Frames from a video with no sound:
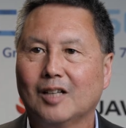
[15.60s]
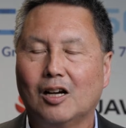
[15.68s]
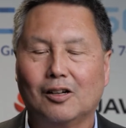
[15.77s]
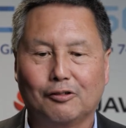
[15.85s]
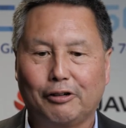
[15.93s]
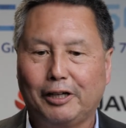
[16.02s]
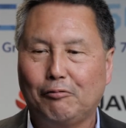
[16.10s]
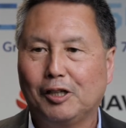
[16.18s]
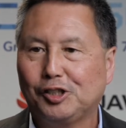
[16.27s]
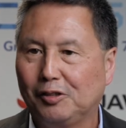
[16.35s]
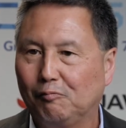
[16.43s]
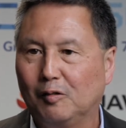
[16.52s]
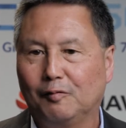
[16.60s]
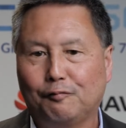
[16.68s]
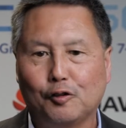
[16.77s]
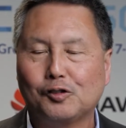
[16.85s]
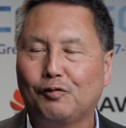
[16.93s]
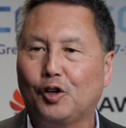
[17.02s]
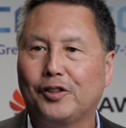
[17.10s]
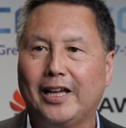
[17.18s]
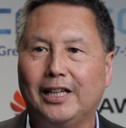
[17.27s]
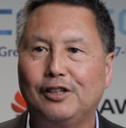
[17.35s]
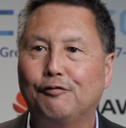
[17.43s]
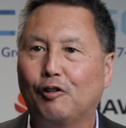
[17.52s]
Oh, great question. Well, first of all,
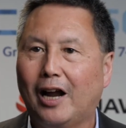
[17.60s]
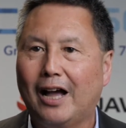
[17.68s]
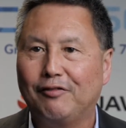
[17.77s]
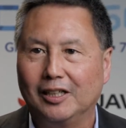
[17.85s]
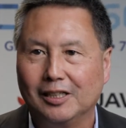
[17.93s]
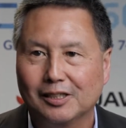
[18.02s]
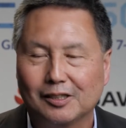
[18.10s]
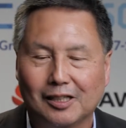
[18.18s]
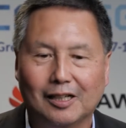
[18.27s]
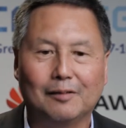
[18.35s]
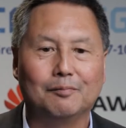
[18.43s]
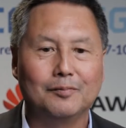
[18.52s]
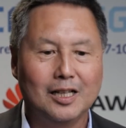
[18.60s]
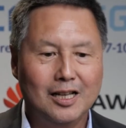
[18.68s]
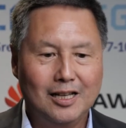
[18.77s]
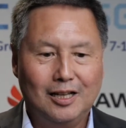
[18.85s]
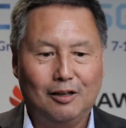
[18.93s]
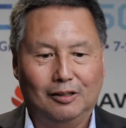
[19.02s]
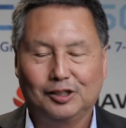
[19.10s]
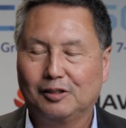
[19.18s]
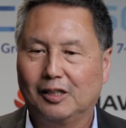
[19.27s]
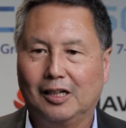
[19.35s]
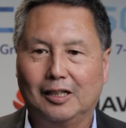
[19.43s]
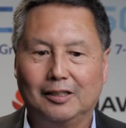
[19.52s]
thank you for having us. It's
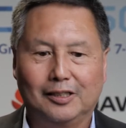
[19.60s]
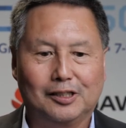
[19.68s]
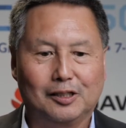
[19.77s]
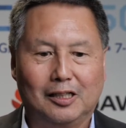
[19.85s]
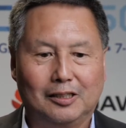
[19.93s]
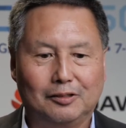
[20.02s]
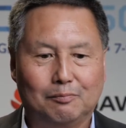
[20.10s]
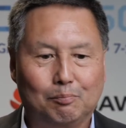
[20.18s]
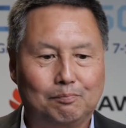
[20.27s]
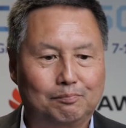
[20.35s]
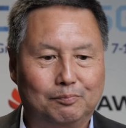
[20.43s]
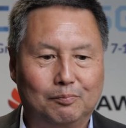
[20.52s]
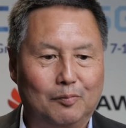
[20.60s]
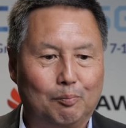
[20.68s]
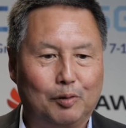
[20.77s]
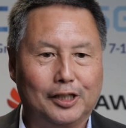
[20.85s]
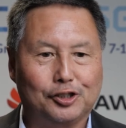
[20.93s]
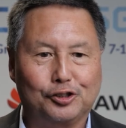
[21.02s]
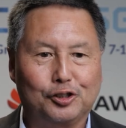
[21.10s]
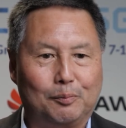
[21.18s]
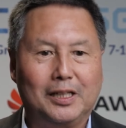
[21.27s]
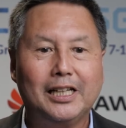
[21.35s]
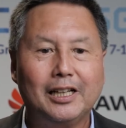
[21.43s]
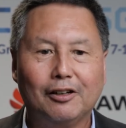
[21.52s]
a pleasure to
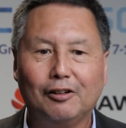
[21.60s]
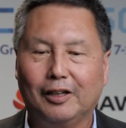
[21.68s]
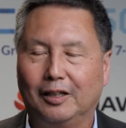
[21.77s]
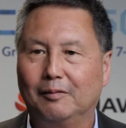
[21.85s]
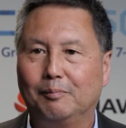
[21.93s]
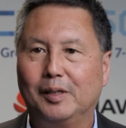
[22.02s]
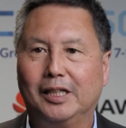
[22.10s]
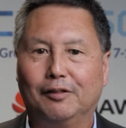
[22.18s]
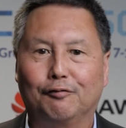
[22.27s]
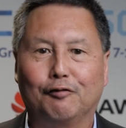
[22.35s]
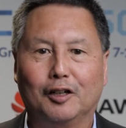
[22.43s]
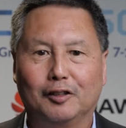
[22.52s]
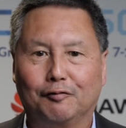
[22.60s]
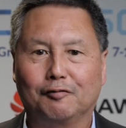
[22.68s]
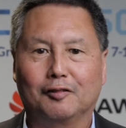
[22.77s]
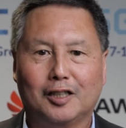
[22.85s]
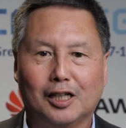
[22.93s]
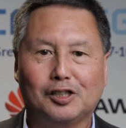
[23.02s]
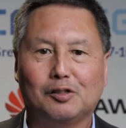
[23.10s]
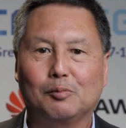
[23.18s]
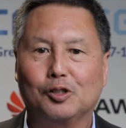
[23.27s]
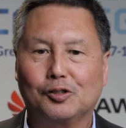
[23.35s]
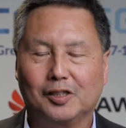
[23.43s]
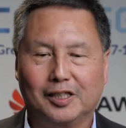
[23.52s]
be here and be in front of
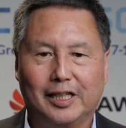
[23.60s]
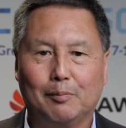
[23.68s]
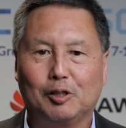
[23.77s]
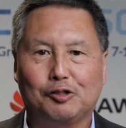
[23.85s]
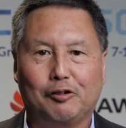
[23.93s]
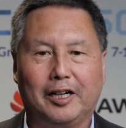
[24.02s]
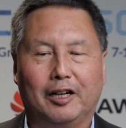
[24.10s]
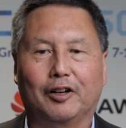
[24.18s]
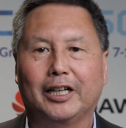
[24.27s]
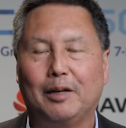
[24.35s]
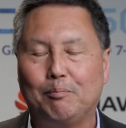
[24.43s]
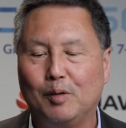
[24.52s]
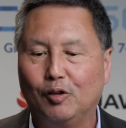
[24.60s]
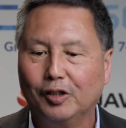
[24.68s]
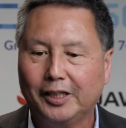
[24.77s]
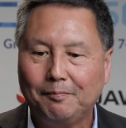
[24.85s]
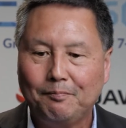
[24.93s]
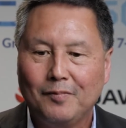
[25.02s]
customers and demonstrating our capability.